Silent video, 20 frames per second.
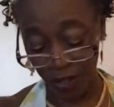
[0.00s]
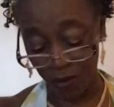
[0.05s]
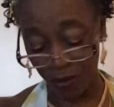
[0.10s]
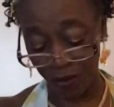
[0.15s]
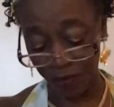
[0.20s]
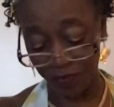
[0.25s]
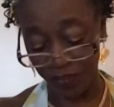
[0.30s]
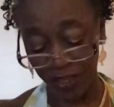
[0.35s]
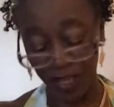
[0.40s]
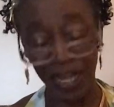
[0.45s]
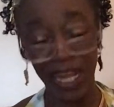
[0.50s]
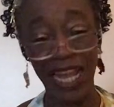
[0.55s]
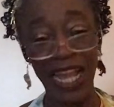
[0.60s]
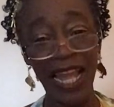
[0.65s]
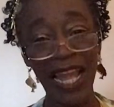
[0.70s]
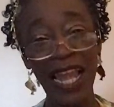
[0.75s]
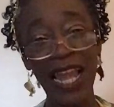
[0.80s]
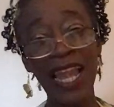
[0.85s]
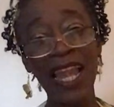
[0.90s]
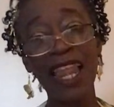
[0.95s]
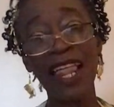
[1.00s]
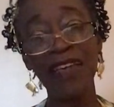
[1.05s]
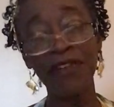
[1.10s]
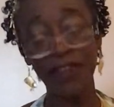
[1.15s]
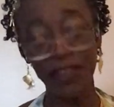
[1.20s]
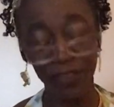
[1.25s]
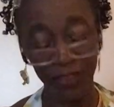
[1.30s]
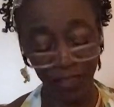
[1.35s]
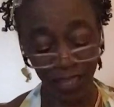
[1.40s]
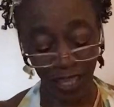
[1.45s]
you have the
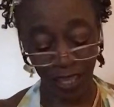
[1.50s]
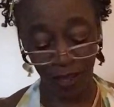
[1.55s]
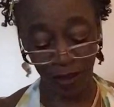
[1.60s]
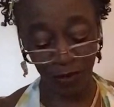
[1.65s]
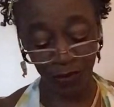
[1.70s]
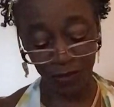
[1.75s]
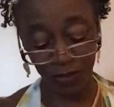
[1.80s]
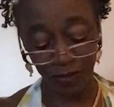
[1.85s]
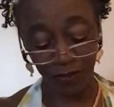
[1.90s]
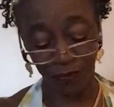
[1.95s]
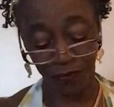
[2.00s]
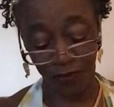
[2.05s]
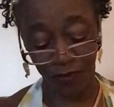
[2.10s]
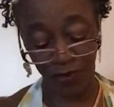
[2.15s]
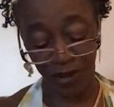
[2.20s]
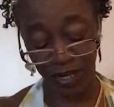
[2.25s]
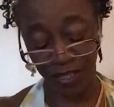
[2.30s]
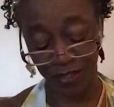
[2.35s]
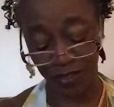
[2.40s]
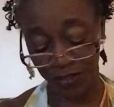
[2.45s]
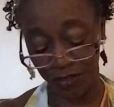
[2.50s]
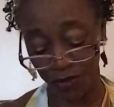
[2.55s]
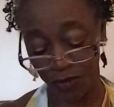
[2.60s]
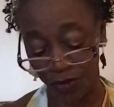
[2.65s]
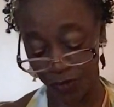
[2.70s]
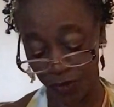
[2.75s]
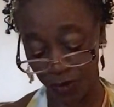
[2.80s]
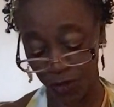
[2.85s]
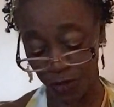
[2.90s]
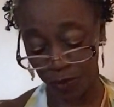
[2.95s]
11th house of friends and
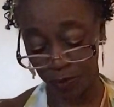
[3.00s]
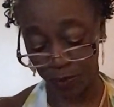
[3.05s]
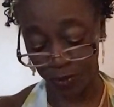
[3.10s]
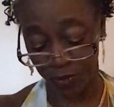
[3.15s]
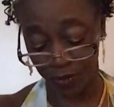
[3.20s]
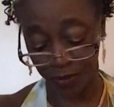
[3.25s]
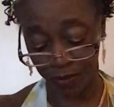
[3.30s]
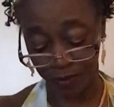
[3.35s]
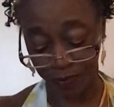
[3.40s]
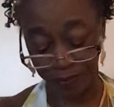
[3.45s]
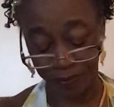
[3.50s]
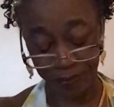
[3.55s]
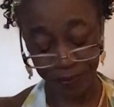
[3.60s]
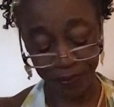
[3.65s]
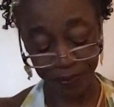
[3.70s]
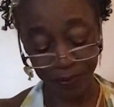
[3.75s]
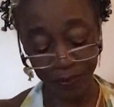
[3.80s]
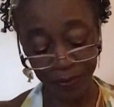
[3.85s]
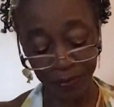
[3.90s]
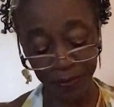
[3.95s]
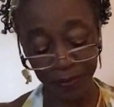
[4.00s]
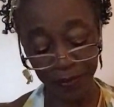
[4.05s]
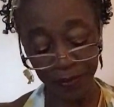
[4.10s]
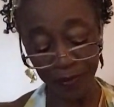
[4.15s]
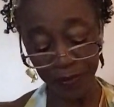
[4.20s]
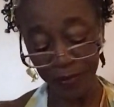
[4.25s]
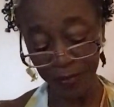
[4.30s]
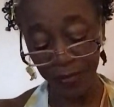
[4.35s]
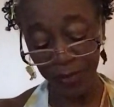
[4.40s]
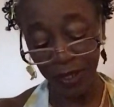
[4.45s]
groups.
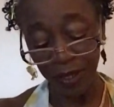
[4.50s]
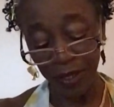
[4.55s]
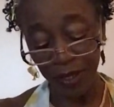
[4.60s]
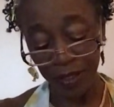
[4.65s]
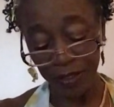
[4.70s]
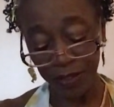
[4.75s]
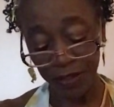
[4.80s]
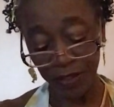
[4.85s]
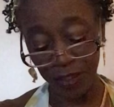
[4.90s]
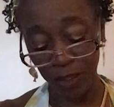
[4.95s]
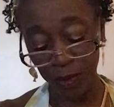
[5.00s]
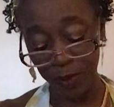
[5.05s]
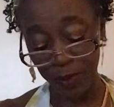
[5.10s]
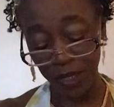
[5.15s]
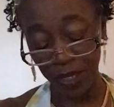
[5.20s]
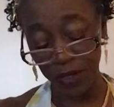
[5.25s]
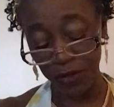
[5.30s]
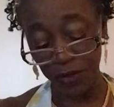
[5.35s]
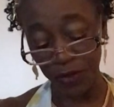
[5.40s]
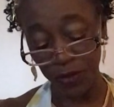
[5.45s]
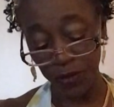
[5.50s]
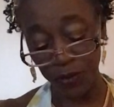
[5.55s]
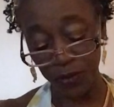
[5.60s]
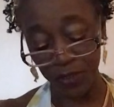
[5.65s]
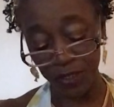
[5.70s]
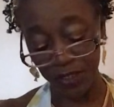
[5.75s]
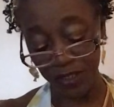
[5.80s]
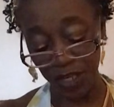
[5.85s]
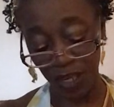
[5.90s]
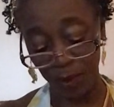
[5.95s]
So there'll be a
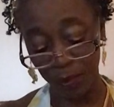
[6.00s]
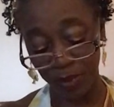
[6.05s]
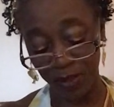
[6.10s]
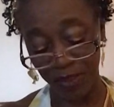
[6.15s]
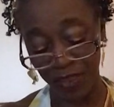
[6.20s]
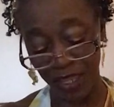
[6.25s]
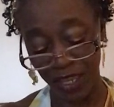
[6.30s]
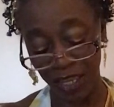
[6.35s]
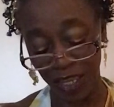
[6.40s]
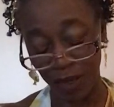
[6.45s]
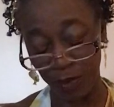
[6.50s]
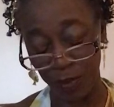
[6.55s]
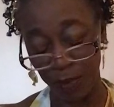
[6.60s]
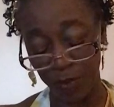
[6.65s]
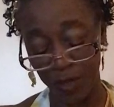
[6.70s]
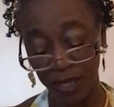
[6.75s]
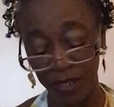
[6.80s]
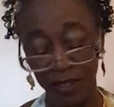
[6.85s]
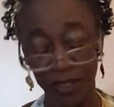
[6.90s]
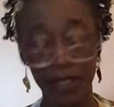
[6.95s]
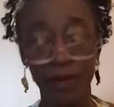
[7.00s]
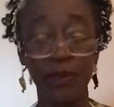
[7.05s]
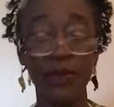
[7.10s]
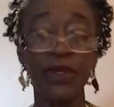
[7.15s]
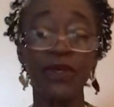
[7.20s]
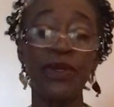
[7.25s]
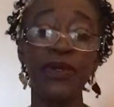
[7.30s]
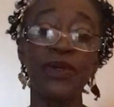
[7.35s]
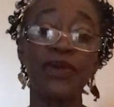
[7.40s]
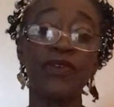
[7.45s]
newness coming there. You'll be meeting some
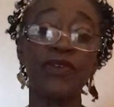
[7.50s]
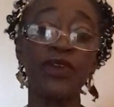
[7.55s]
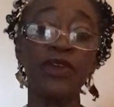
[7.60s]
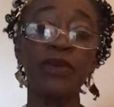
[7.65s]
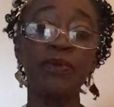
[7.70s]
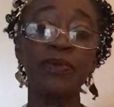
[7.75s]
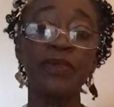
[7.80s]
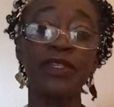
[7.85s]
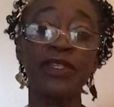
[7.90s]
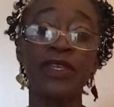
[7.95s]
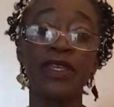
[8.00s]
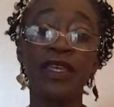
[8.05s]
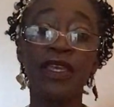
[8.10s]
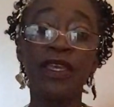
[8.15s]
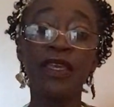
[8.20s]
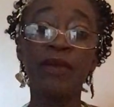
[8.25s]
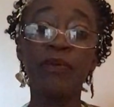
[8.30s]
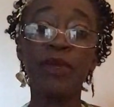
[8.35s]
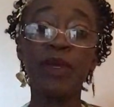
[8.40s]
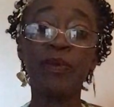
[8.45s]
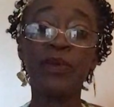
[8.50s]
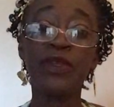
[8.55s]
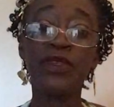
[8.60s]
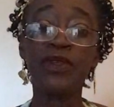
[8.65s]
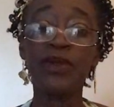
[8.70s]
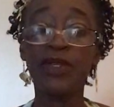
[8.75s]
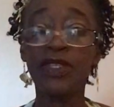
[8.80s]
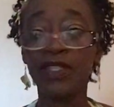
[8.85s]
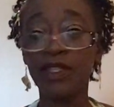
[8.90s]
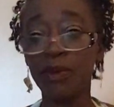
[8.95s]
new groups, maybe
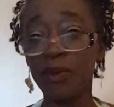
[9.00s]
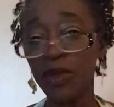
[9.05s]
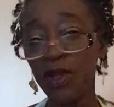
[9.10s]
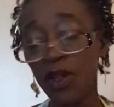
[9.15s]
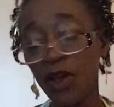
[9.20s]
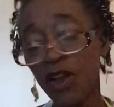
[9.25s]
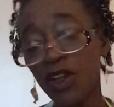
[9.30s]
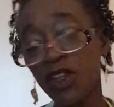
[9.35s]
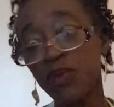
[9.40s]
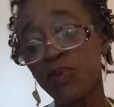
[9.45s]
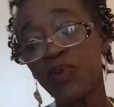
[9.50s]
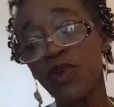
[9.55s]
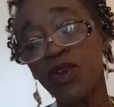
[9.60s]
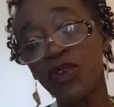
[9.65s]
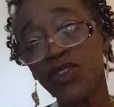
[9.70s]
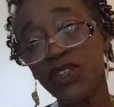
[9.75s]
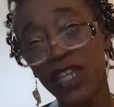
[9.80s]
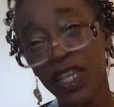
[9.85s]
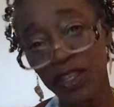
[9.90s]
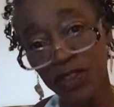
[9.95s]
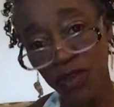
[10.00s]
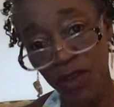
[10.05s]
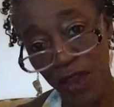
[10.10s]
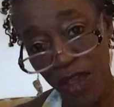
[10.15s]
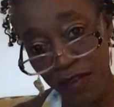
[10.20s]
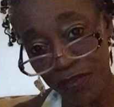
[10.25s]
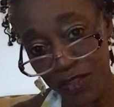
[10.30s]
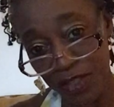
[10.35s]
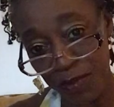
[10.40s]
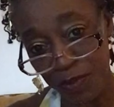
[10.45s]
doing some large projects or
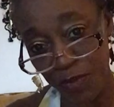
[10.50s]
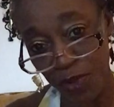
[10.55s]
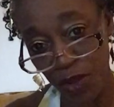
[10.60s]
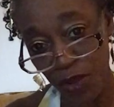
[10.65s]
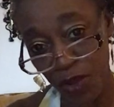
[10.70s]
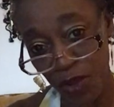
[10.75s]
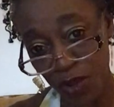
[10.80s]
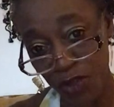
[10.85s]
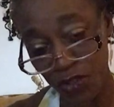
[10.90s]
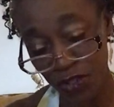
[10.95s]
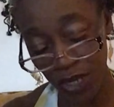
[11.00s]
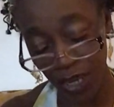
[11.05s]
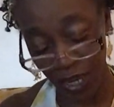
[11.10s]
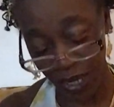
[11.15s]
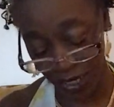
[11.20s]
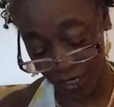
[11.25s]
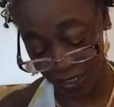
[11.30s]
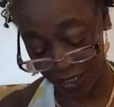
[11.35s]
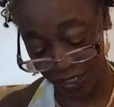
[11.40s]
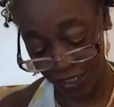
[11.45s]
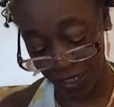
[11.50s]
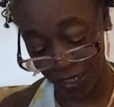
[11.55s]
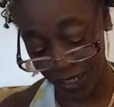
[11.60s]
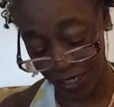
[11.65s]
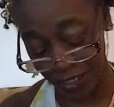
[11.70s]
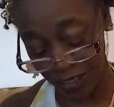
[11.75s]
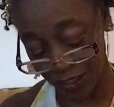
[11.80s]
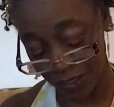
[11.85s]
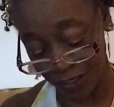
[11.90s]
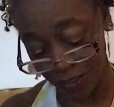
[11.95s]
have some large
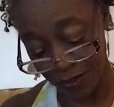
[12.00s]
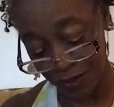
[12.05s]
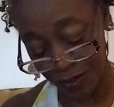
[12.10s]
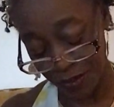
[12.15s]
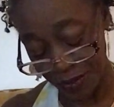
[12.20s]
ideas.